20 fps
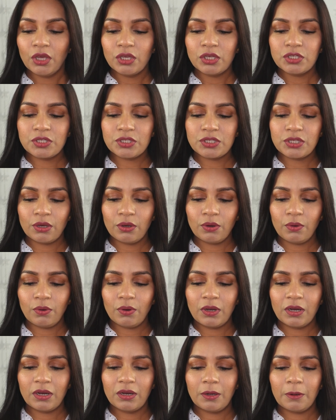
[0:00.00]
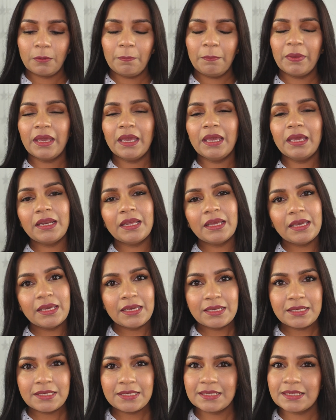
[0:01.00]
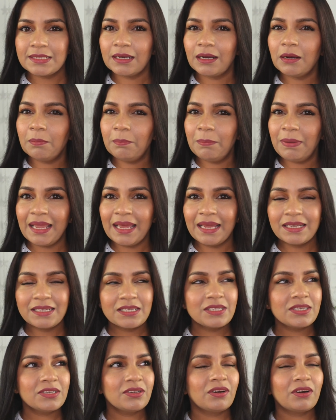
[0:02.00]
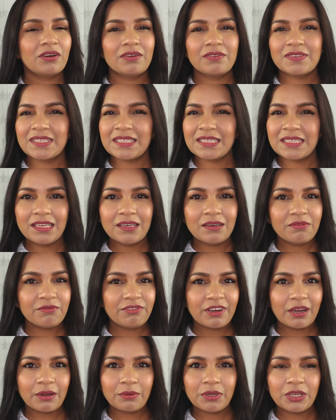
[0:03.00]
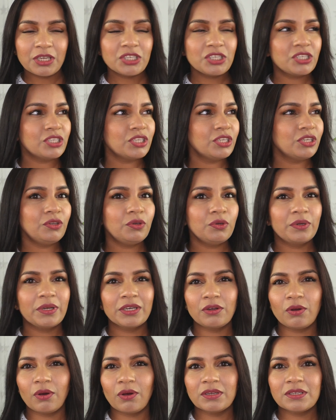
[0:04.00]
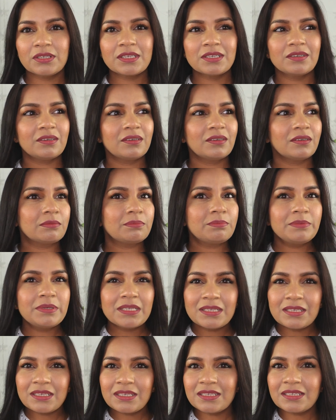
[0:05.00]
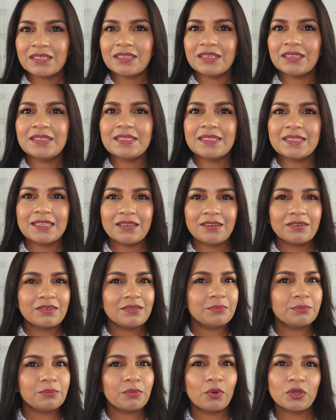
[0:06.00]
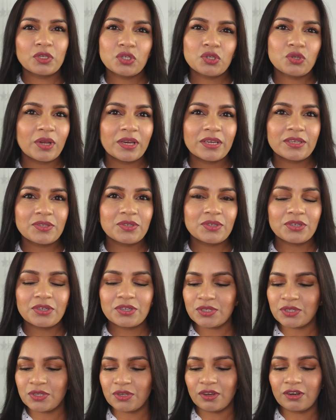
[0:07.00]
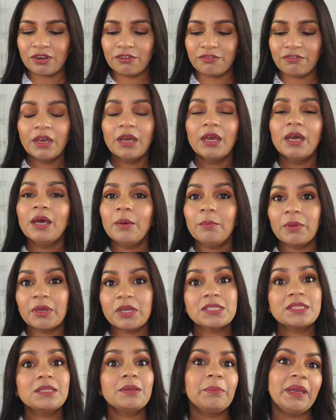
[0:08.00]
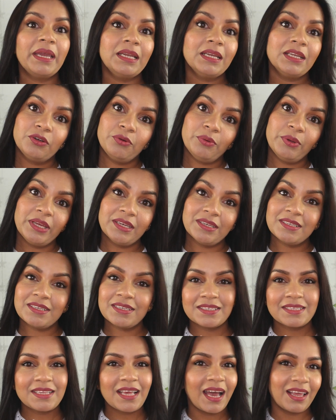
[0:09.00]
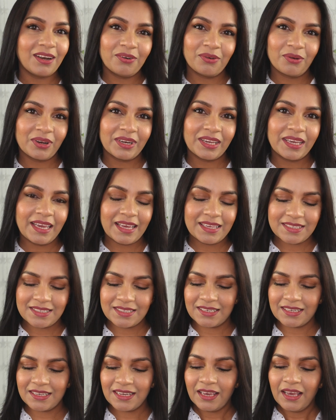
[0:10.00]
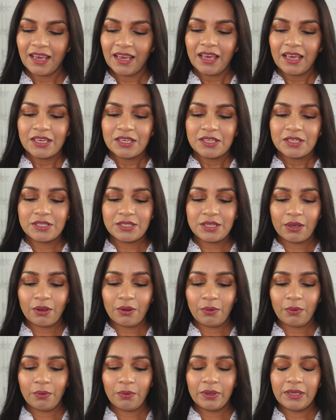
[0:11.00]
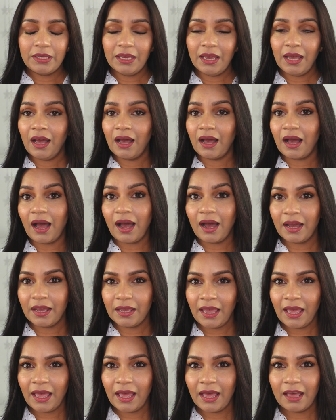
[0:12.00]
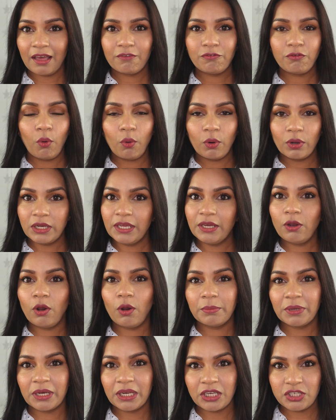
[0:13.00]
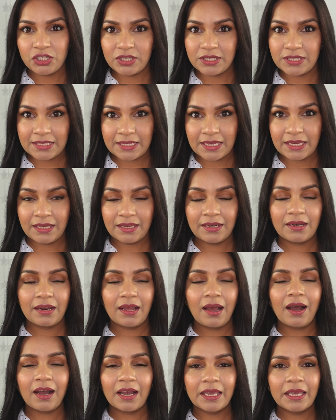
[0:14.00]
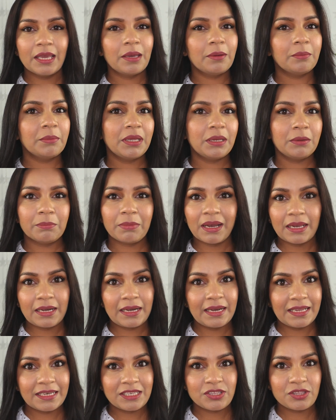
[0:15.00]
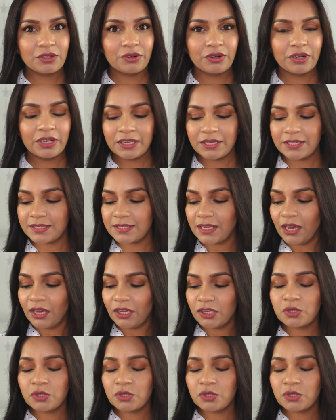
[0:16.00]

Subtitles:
So it is a blend or a serum foundation. You can call it a tinted serum moisturizer sort of, because the main ingredient is hyaluronic acid. So yeah, I have oily combination skin. I am in my late 30s.